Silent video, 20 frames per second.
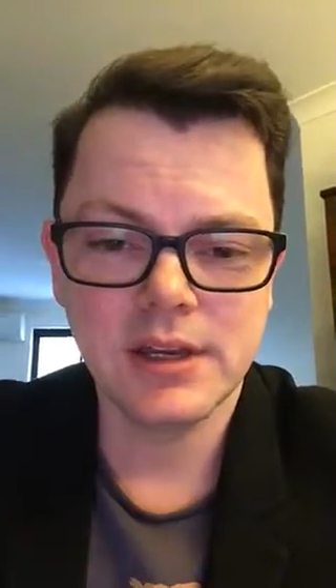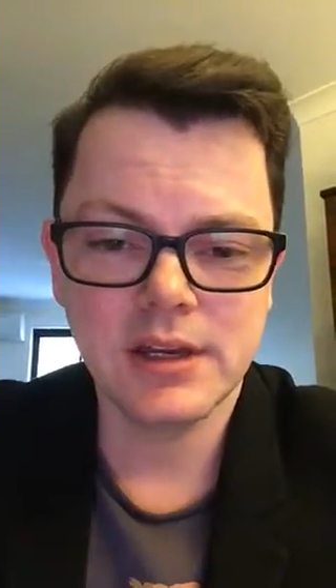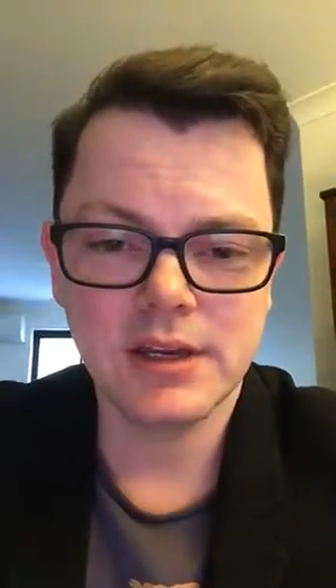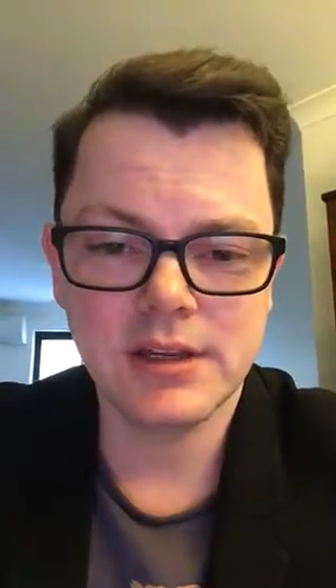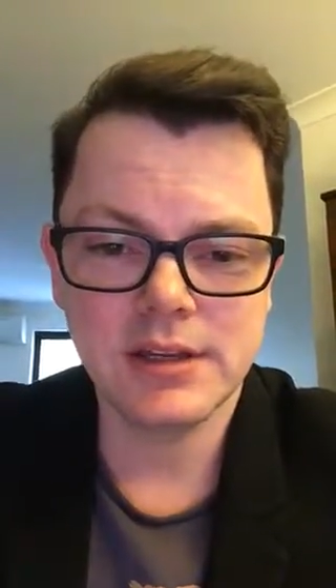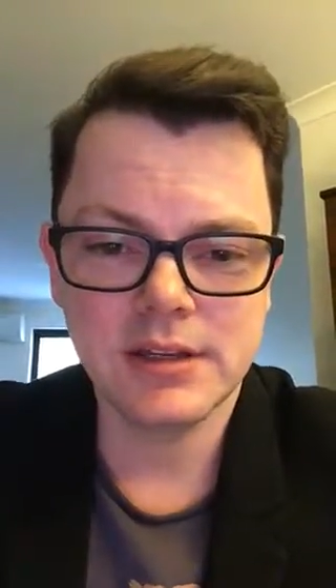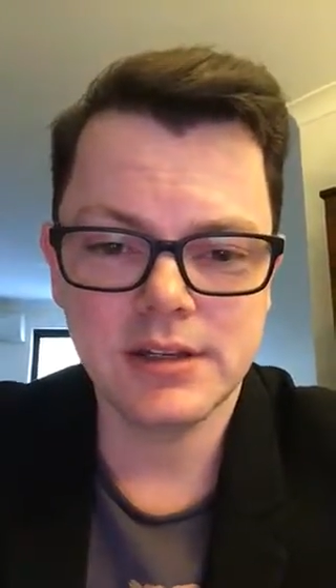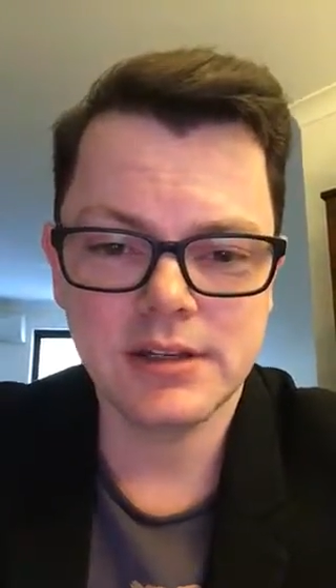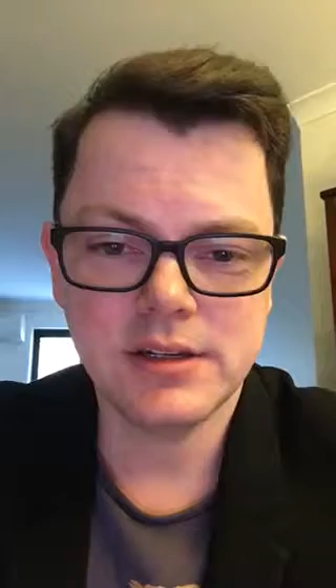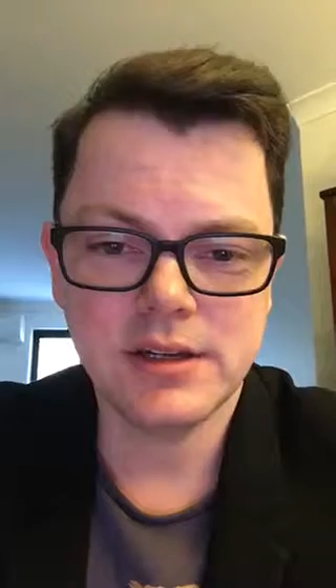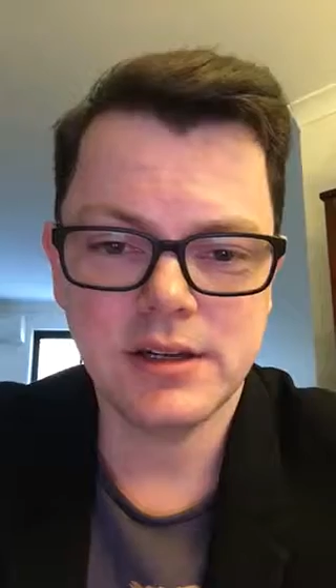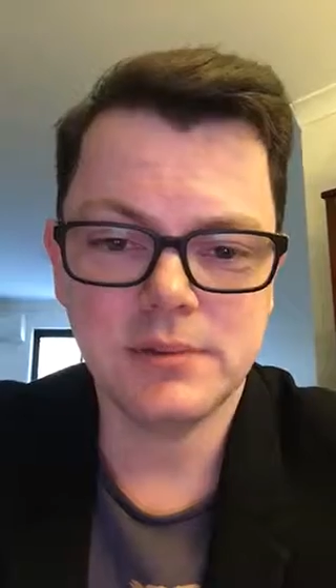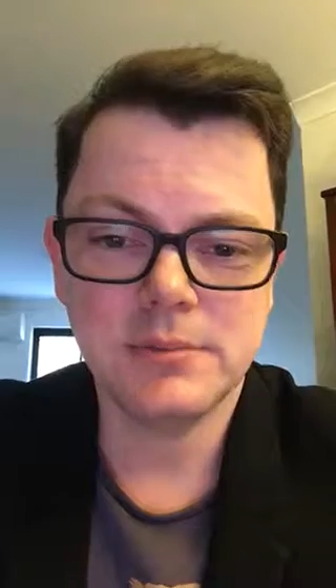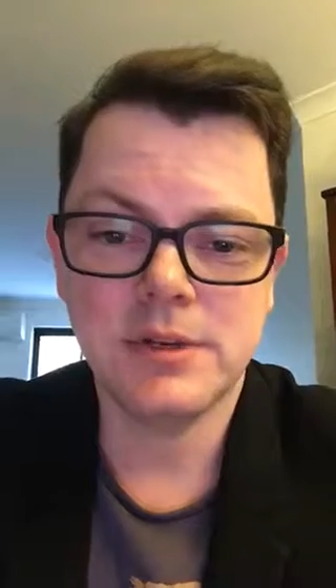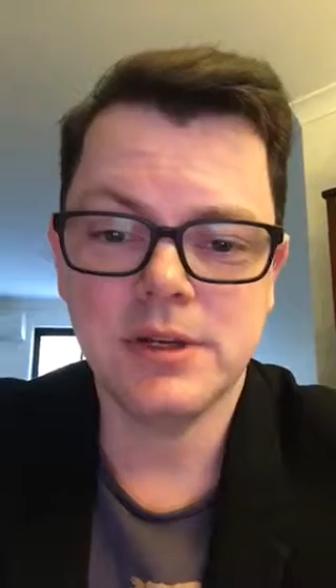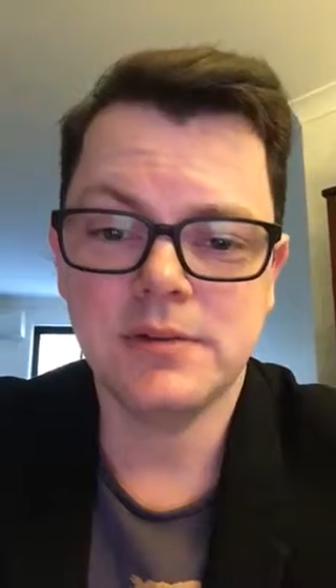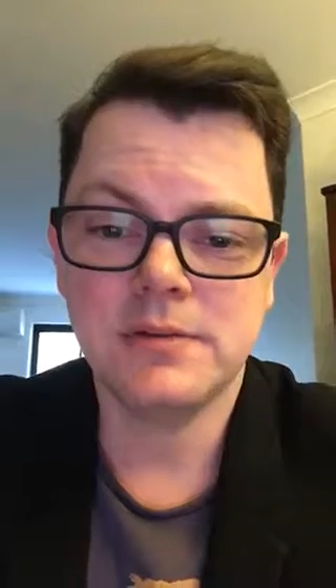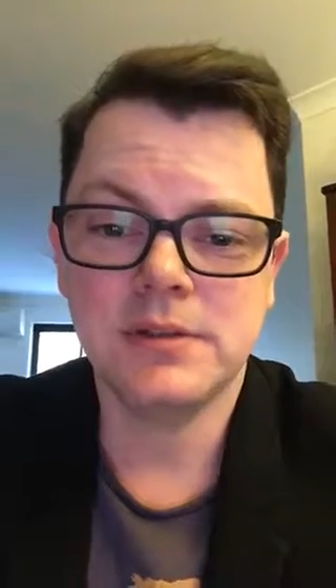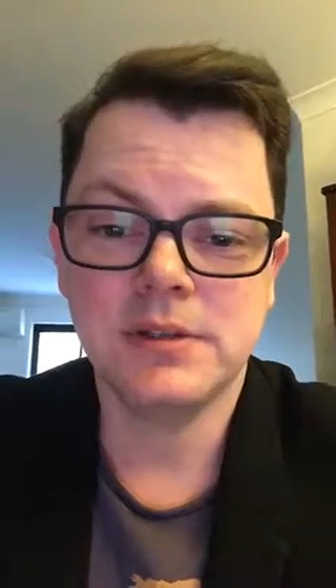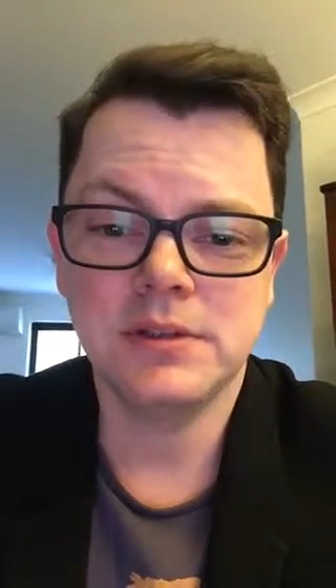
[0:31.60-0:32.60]
uh, ended up
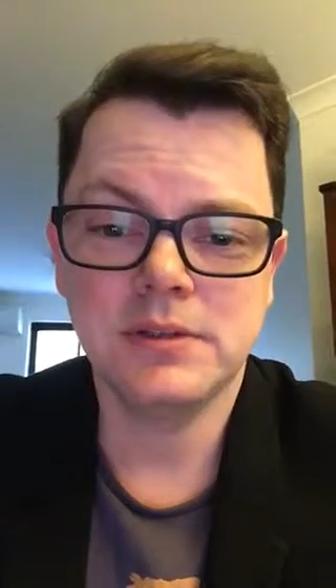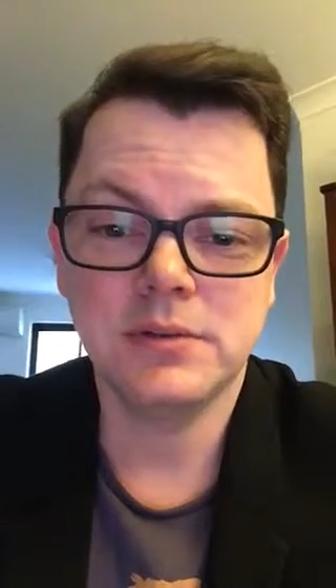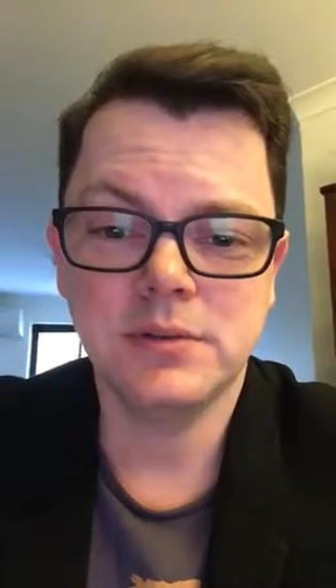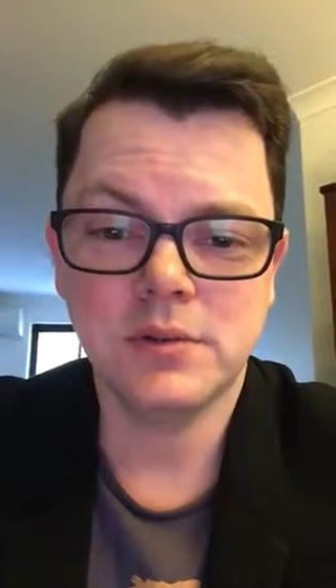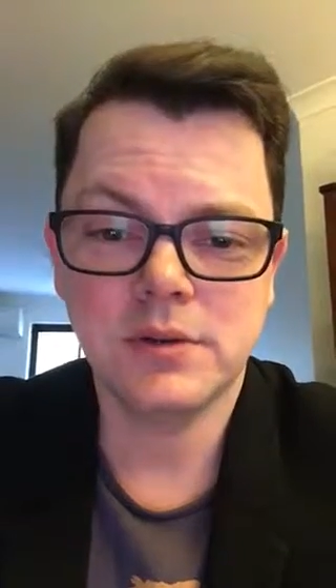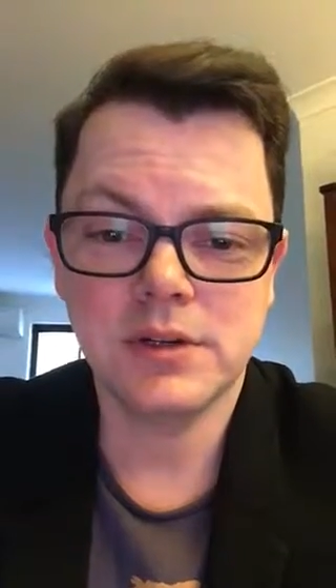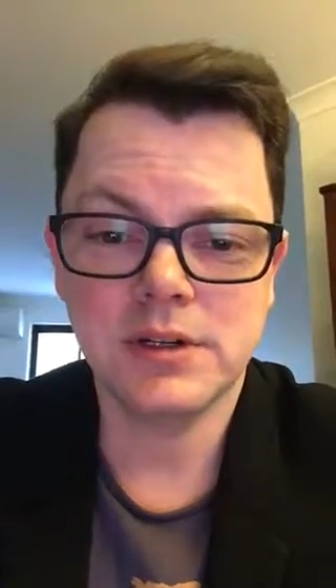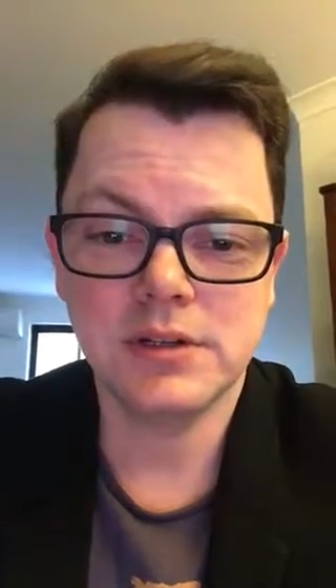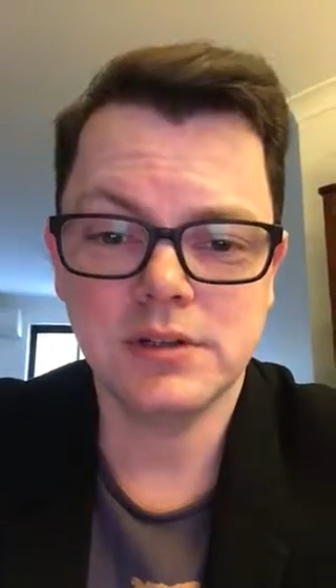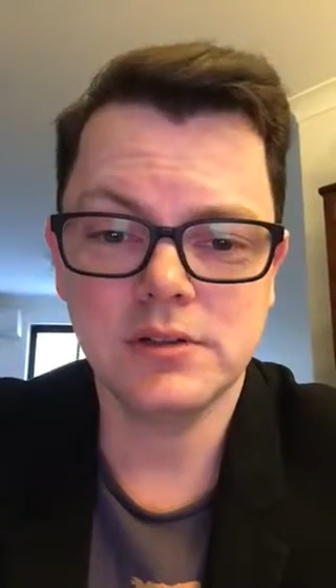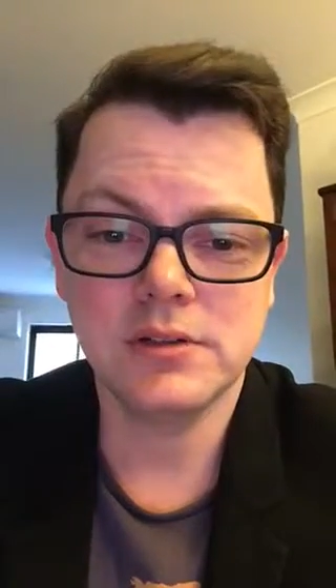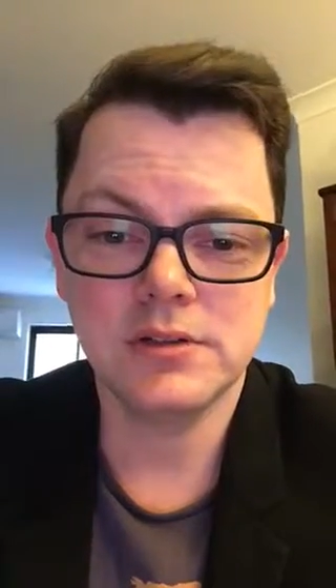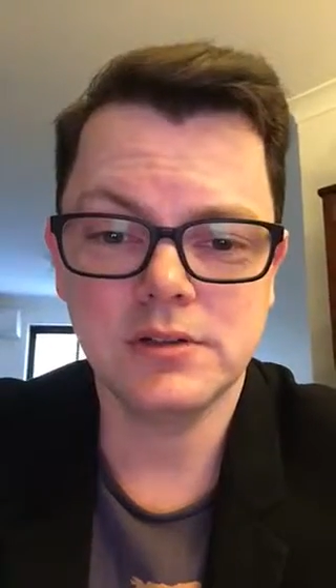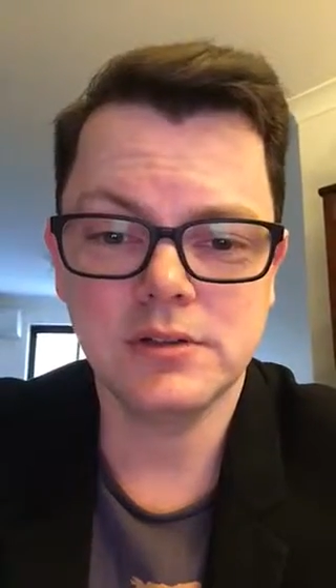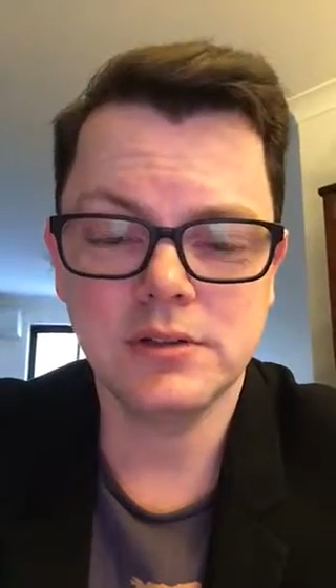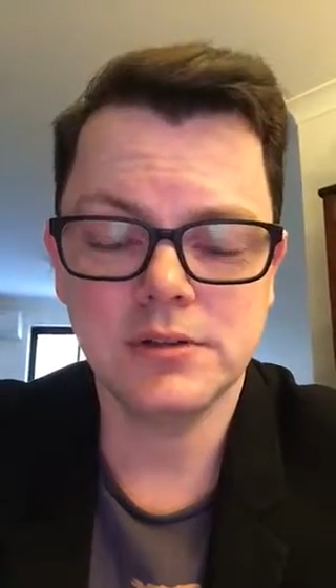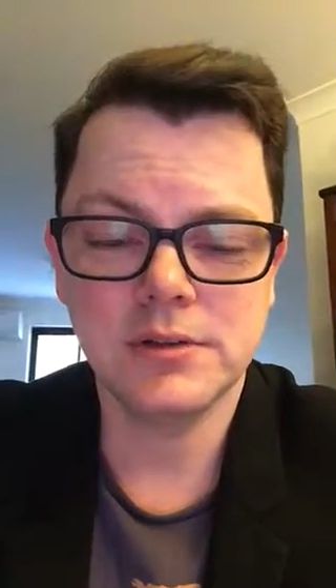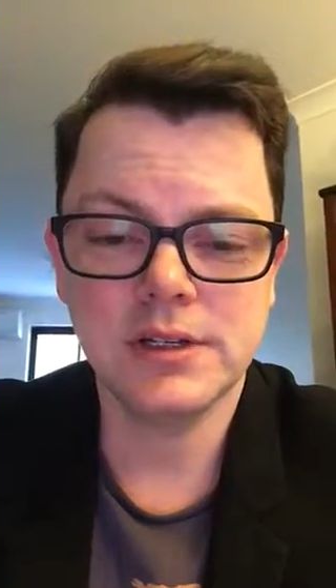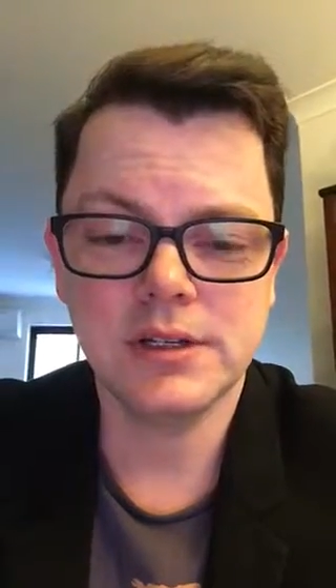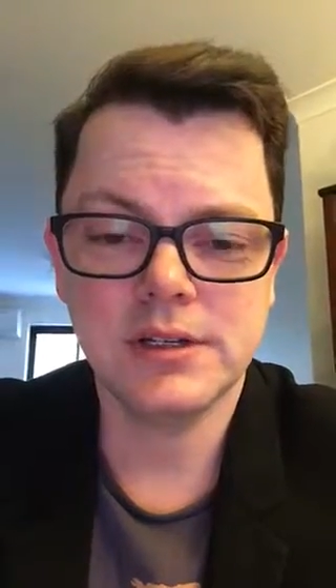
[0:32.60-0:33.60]
having quite a good
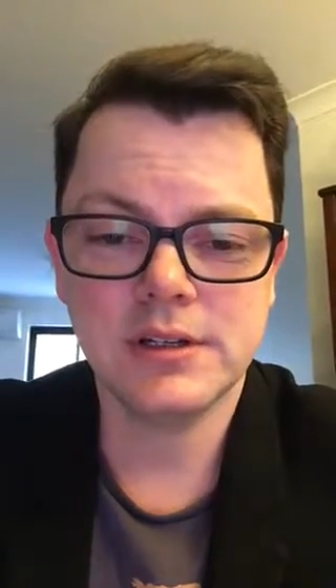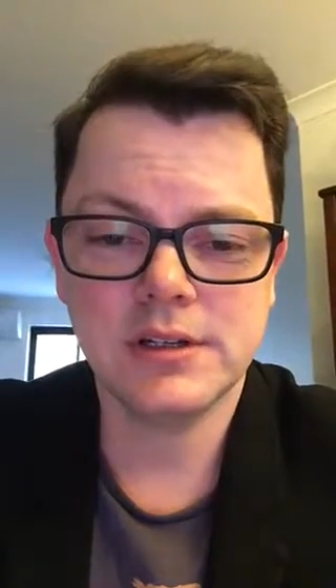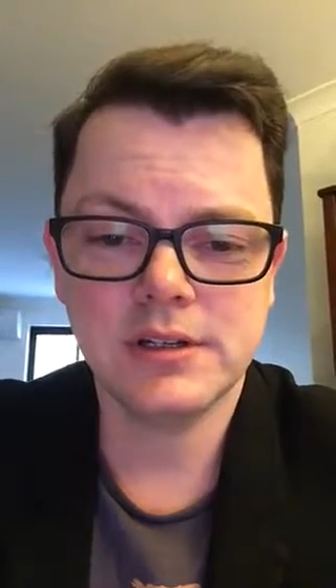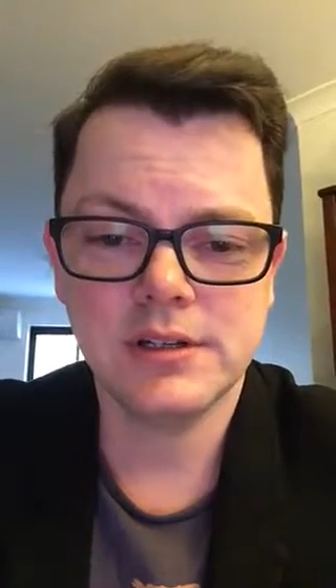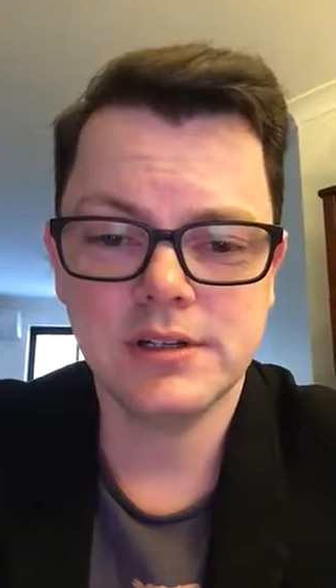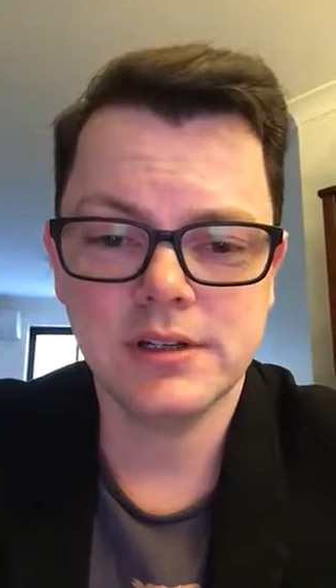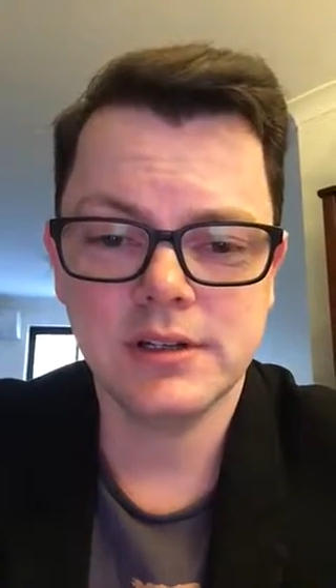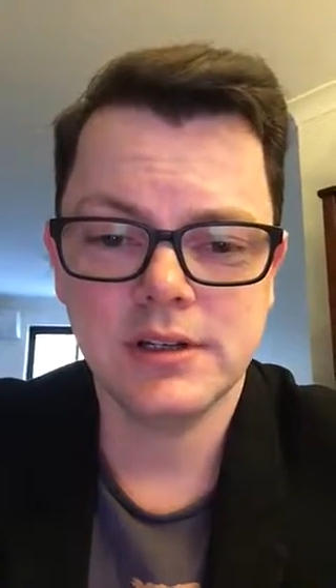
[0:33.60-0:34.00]
career,